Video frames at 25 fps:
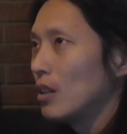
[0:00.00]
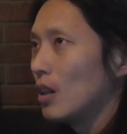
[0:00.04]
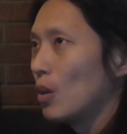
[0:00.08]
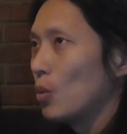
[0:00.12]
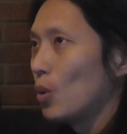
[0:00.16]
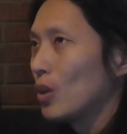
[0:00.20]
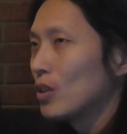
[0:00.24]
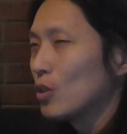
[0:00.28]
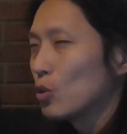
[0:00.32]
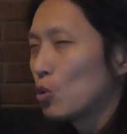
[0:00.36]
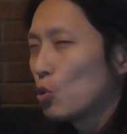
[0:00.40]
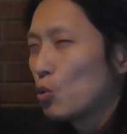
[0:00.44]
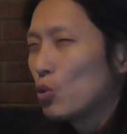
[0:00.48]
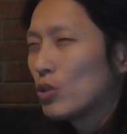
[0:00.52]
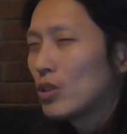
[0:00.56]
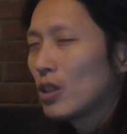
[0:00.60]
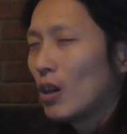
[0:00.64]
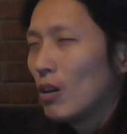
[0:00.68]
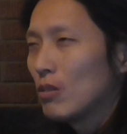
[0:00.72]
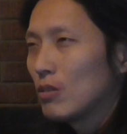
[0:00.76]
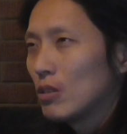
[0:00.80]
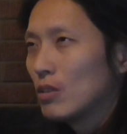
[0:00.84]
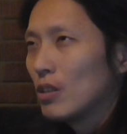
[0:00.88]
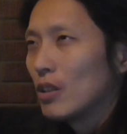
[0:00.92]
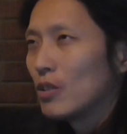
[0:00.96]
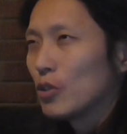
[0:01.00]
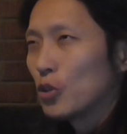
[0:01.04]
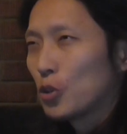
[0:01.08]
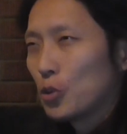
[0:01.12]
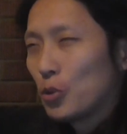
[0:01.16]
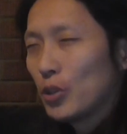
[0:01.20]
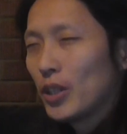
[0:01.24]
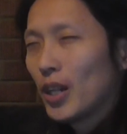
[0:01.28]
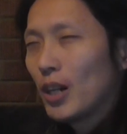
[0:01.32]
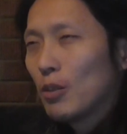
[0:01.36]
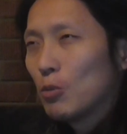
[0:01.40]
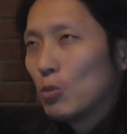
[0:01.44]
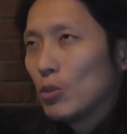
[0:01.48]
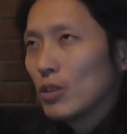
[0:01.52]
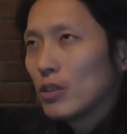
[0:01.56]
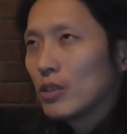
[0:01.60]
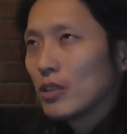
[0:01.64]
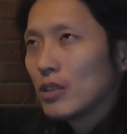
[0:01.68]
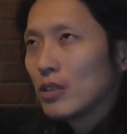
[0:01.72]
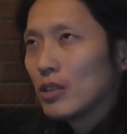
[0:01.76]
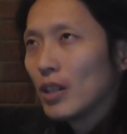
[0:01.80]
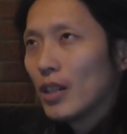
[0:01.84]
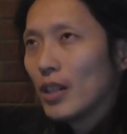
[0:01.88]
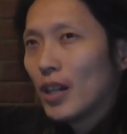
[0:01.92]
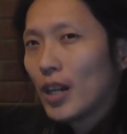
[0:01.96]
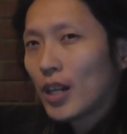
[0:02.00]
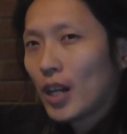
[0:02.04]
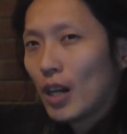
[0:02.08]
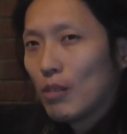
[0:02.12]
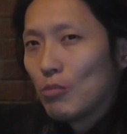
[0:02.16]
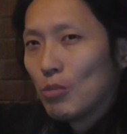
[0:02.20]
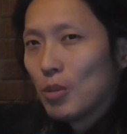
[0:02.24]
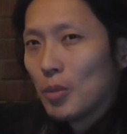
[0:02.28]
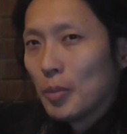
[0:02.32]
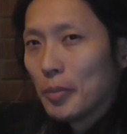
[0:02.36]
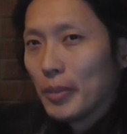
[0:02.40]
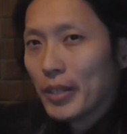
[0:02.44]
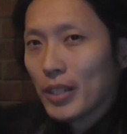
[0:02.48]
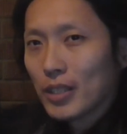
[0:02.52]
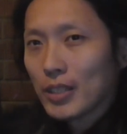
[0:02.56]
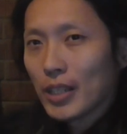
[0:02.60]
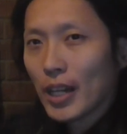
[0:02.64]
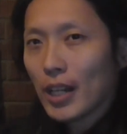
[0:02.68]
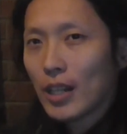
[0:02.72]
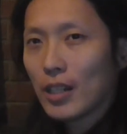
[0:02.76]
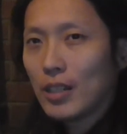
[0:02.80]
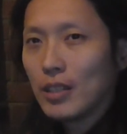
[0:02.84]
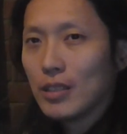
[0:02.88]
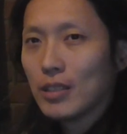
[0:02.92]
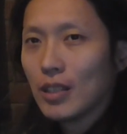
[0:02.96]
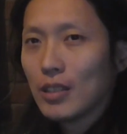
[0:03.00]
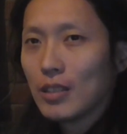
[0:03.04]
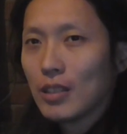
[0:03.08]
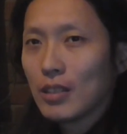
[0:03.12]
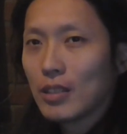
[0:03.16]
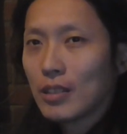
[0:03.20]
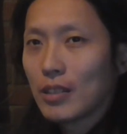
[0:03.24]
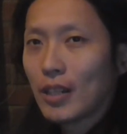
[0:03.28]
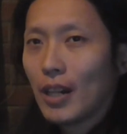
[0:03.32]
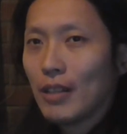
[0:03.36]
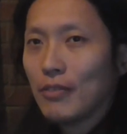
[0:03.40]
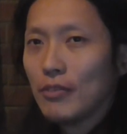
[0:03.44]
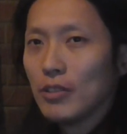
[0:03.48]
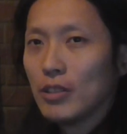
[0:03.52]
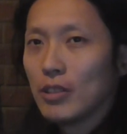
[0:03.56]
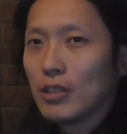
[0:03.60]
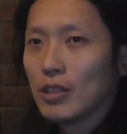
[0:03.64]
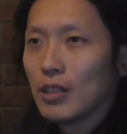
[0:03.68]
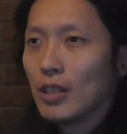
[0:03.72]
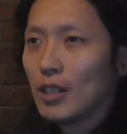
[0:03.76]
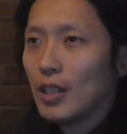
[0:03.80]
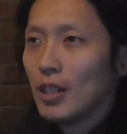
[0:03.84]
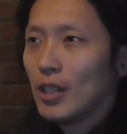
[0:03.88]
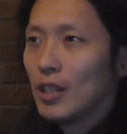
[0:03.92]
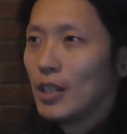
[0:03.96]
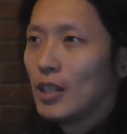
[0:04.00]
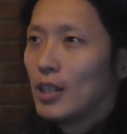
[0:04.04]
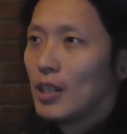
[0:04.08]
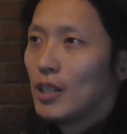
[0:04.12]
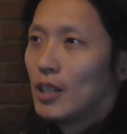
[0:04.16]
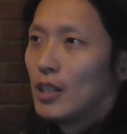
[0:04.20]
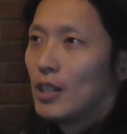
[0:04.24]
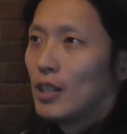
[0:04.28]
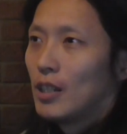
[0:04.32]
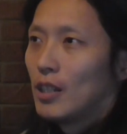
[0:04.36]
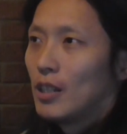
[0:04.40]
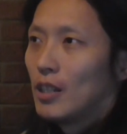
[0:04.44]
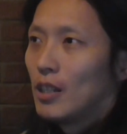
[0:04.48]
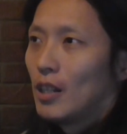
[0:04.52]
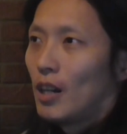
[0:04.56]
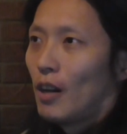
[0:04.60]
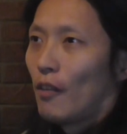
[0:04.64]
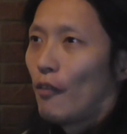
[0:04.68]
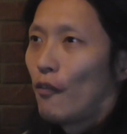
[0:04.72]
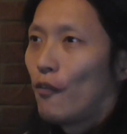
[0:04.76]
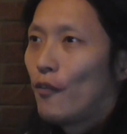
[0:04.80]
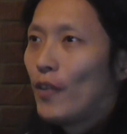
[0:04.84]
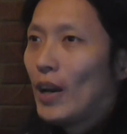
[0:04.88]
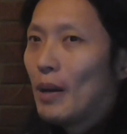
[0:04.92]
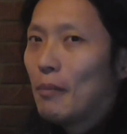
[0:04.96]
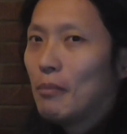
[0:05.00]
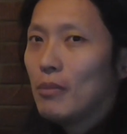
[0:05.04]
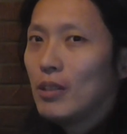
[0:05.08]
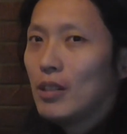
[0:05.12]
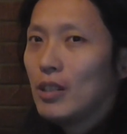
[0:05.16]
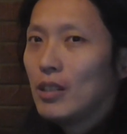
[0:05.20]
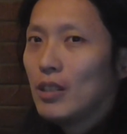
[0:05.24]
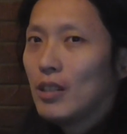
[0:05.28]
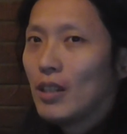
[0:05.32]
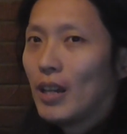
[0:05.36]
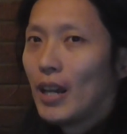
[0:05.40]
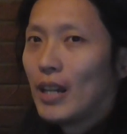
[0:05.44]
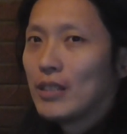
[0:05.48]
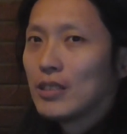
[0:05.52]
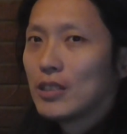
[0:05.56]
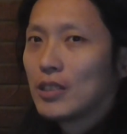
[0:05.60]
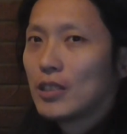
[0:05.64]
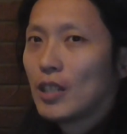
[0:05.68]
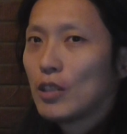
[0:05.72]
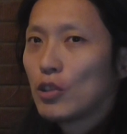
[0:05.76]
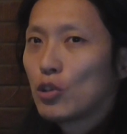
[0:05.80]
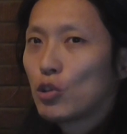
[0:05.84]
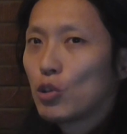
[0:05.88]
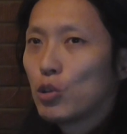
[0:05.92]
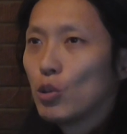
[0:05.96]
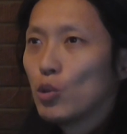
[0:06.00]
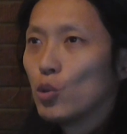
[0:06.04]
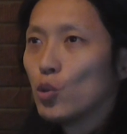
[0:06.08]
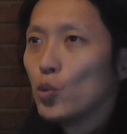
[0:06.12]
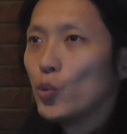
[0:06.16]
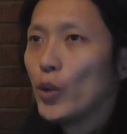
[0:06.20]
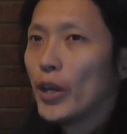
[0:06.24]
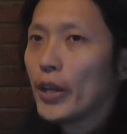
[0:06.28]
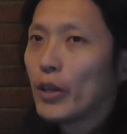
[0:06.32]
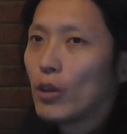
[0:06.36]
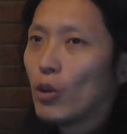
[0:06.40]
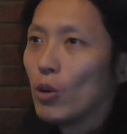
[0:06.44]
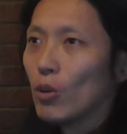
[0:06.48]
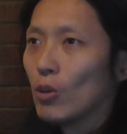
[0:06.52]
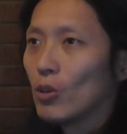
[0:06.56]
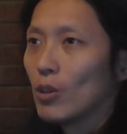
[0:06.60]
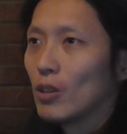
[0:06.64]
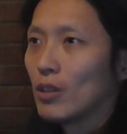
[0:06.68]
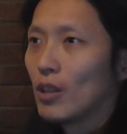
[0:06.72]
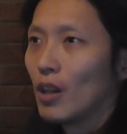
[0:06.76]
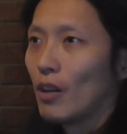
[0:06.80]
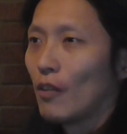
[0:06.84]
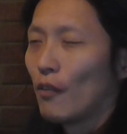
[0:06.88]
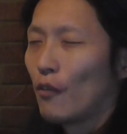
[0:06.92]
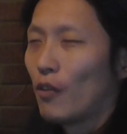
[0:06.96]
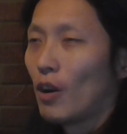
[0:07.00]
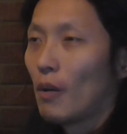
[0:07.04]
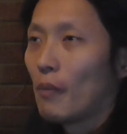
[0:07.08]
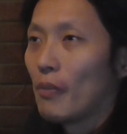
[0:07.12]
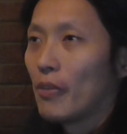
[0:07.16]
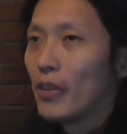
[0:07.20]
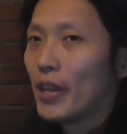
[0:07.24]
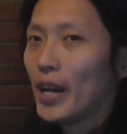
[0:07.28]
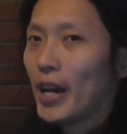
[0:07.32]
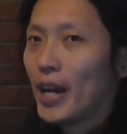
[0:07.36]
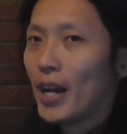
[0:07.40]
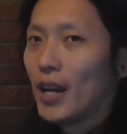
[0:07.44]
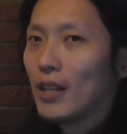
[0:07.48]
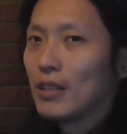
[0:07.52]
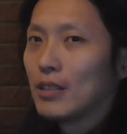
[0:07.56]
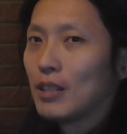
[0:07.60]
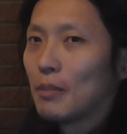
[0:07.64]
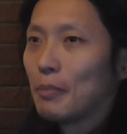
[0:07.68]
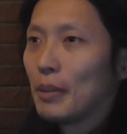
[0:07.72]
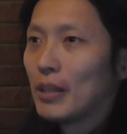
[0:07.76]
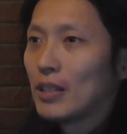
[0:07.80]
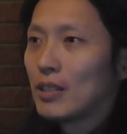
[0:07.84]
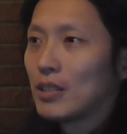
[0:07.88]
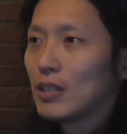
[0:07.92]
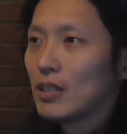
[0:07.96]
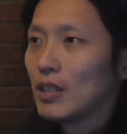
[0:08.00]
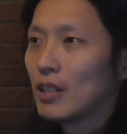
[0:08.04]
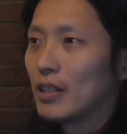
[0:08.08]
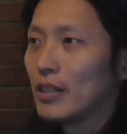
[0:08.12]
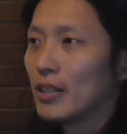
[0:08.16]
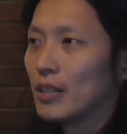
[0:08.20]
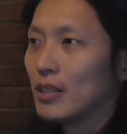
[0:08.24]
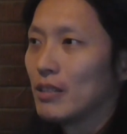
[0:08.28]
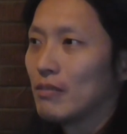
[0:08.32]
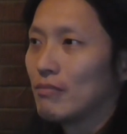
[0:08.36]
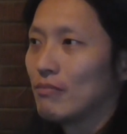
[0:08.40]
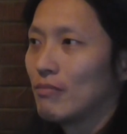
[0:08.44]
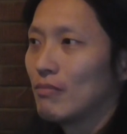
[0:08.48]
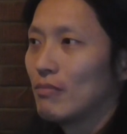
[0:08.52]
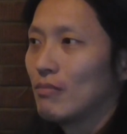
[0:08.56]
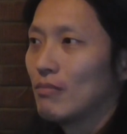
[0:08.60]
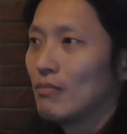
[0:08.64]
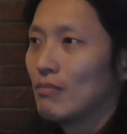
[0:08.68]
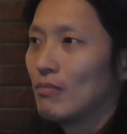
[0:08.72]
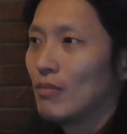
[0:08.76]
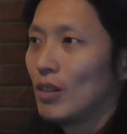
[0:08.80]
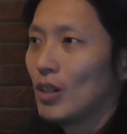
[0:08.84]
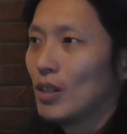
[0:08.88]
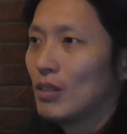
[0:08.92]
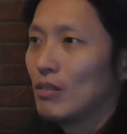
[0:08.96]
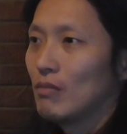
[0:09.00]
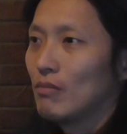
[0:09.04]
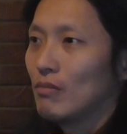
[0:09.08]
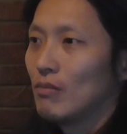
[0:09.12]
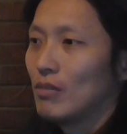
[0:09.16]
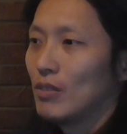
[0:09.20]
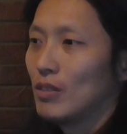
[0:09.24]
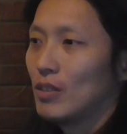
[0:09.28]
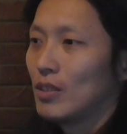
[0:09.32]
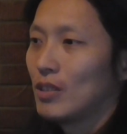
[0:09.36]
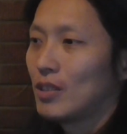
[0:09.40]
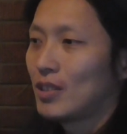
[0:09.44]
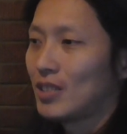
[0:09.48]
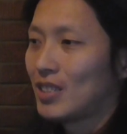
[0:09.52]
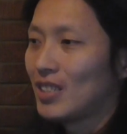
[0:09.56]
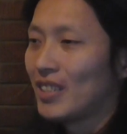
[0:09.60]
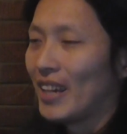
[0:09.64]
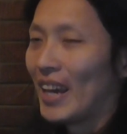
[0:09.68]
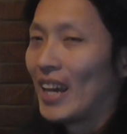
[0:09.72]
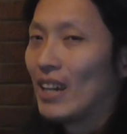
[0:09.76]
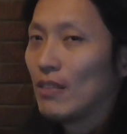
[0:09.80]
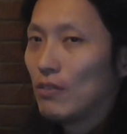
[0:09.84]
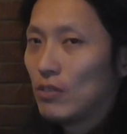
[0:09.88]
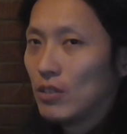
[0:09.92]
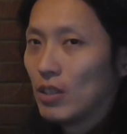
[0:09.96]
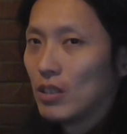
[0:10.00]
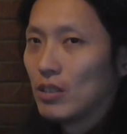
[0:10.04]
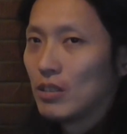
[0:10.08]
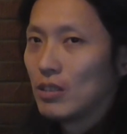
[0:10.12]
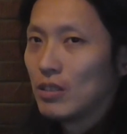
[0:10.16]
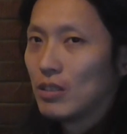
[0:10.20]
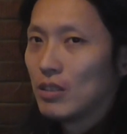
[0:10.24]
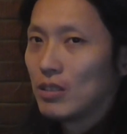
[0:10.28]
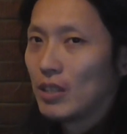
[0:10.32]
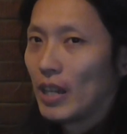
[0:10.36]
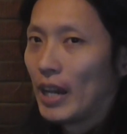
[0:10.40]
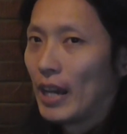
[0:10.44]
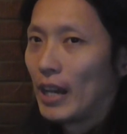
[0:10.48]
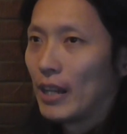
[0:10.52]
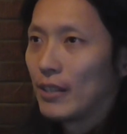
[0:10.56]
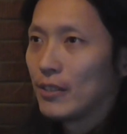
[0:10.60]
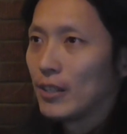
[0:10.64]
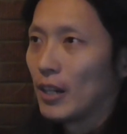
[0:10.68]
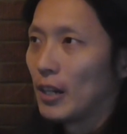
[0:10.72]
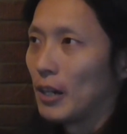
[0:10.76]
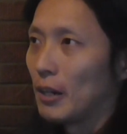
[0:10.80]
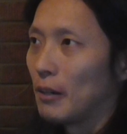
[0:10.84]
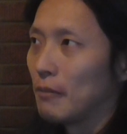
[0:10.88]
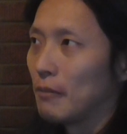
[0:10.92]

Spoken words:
around the 2003, I would say, I can't remember exactly, they discovered a family ancestral record, and from that they basically see evidence that